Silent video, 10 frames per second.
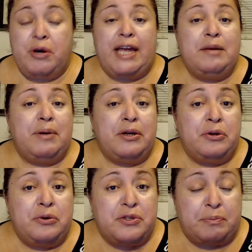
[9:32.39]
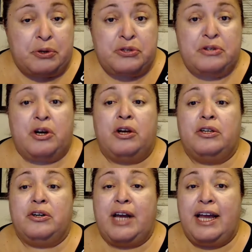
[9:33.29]
Anybody who is a person of
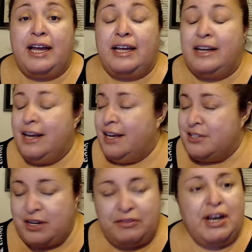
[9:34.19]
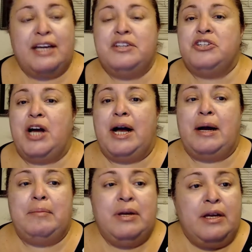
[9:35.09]
color and has ever had a
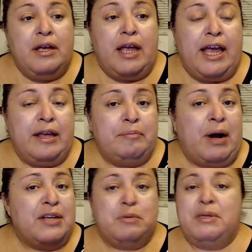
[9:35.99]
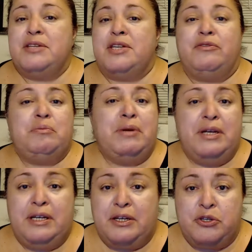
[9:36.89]
job and possibly has ever
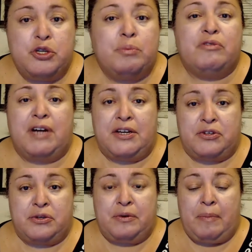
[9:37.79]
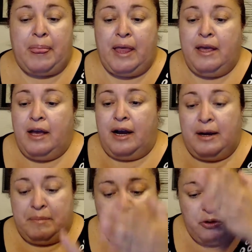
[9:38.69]
been a supervisor, you